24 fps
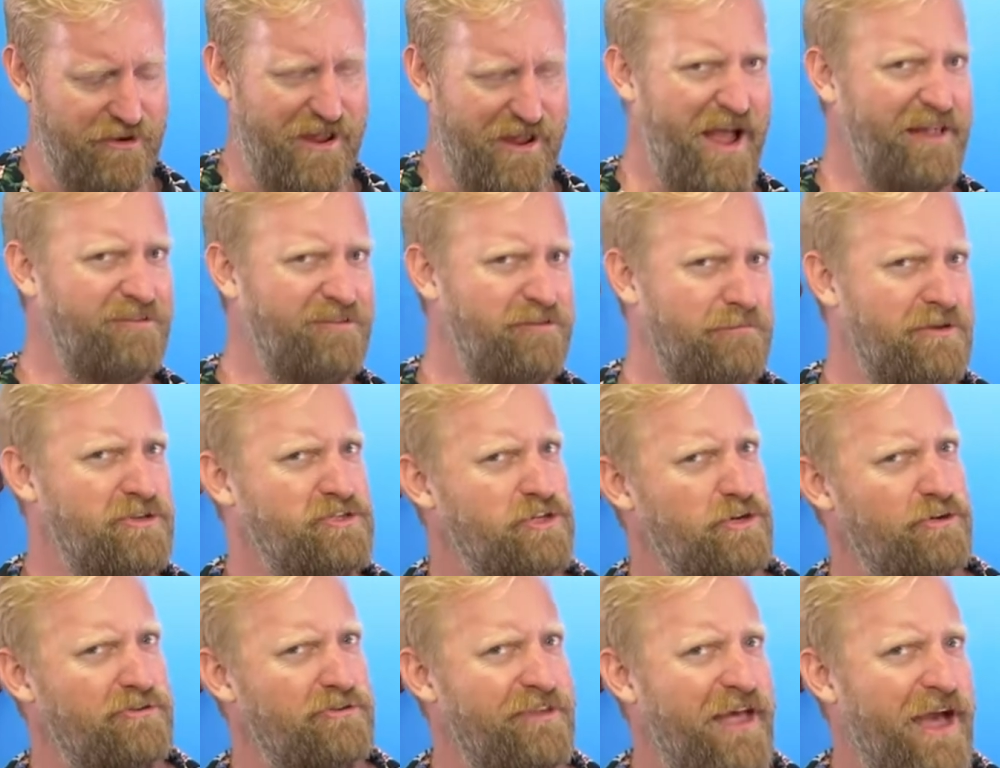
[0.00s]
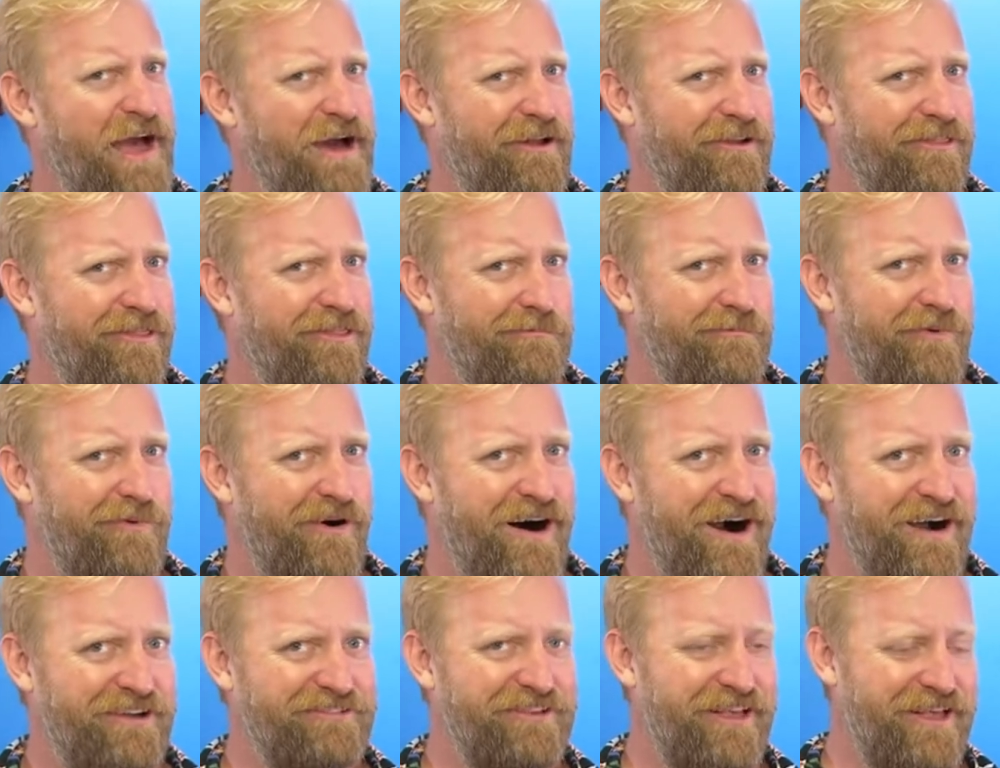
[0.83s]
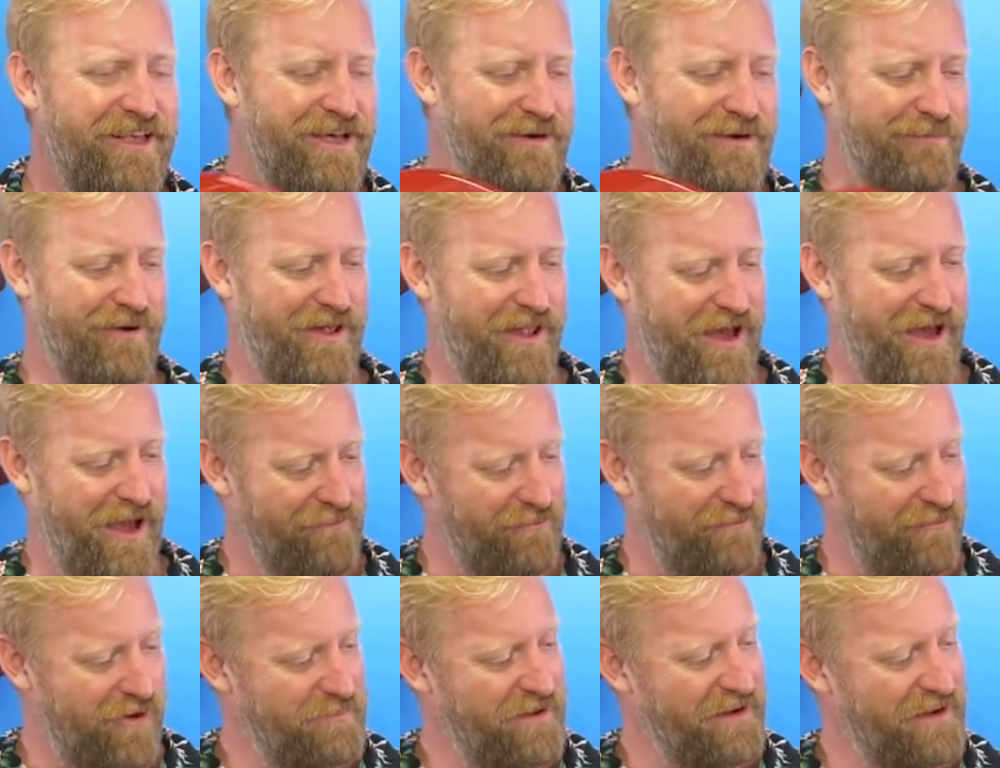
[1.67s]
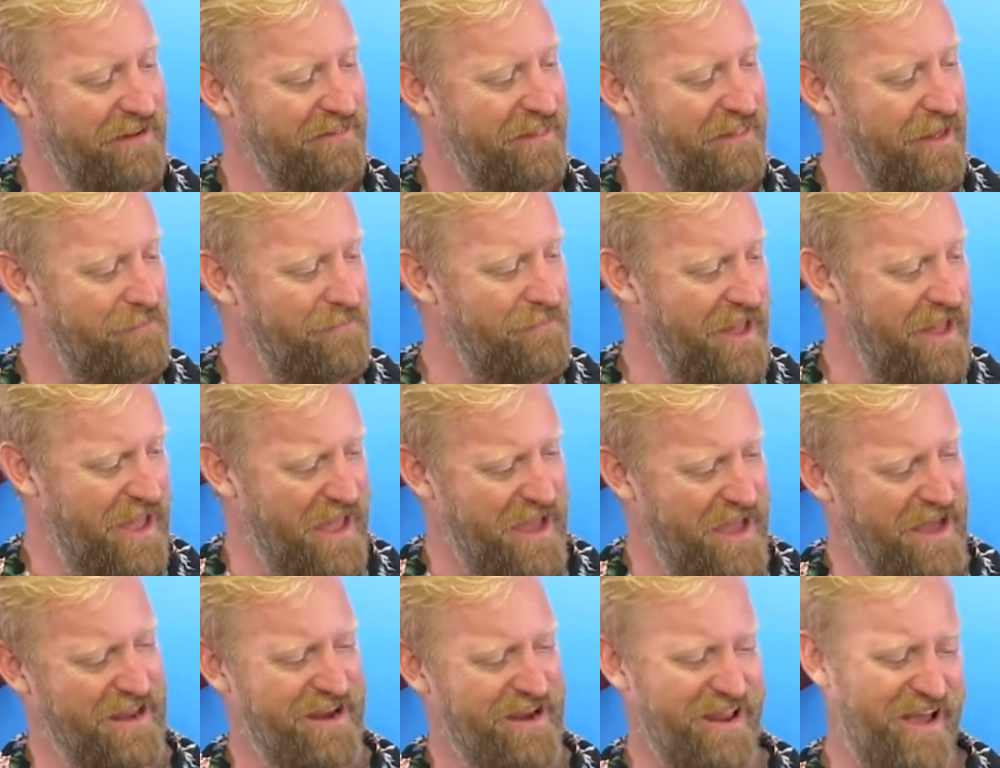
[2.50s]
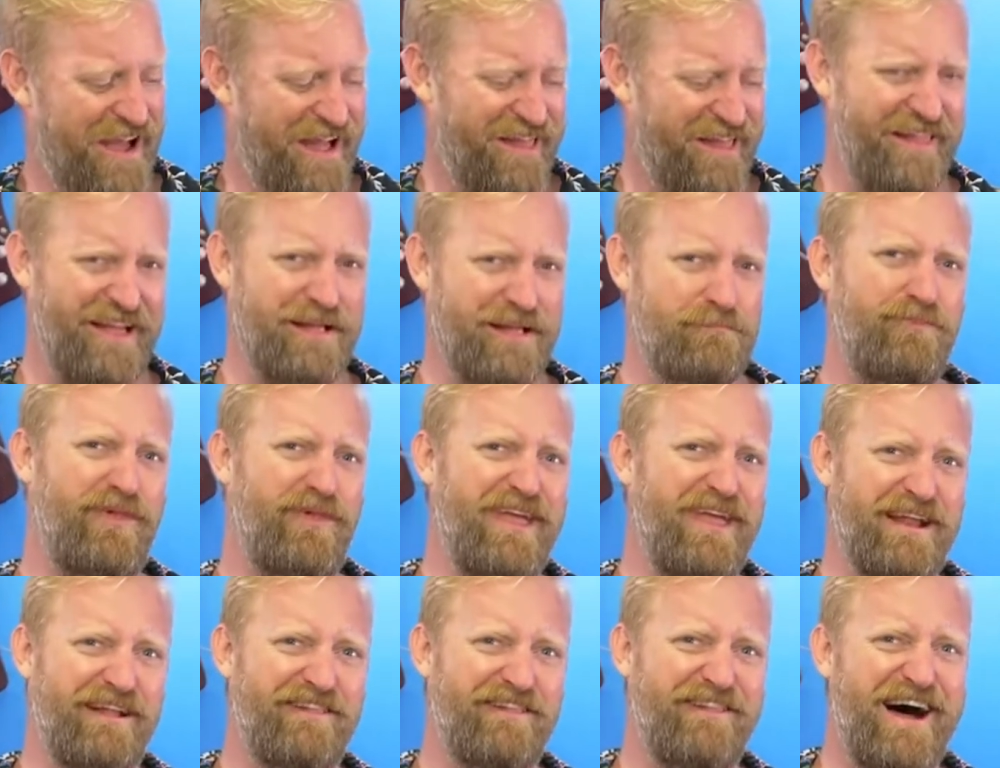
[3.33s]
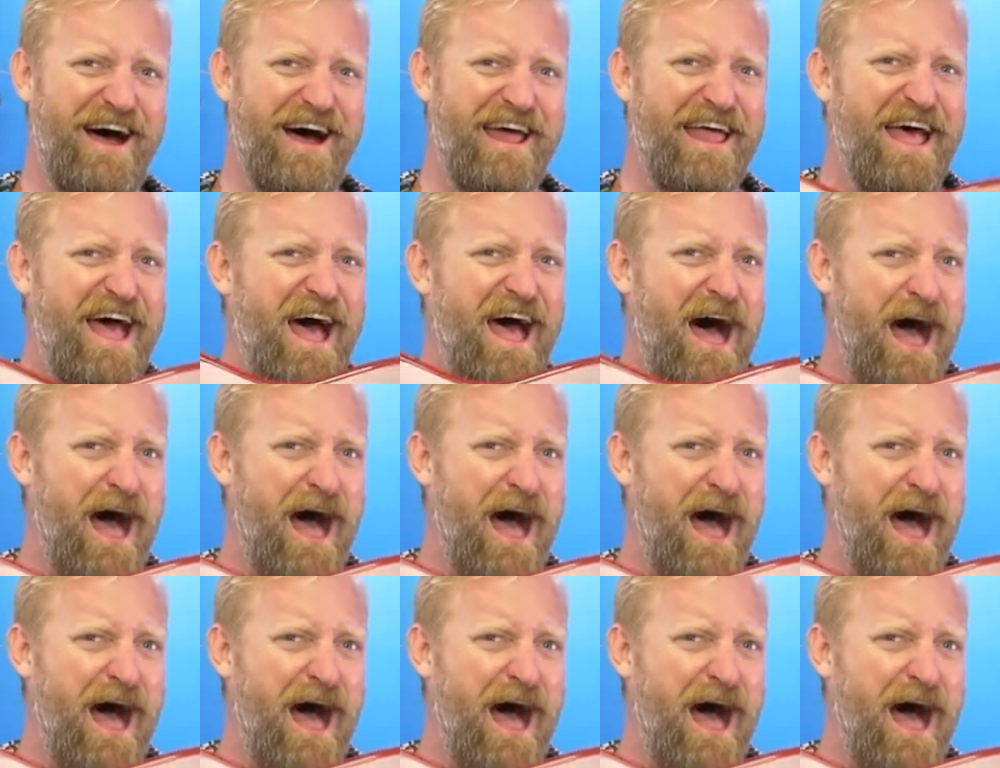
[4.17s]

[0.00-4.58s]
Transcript: It has some issues out of the box, but I've remedied them and I like playing it a lot.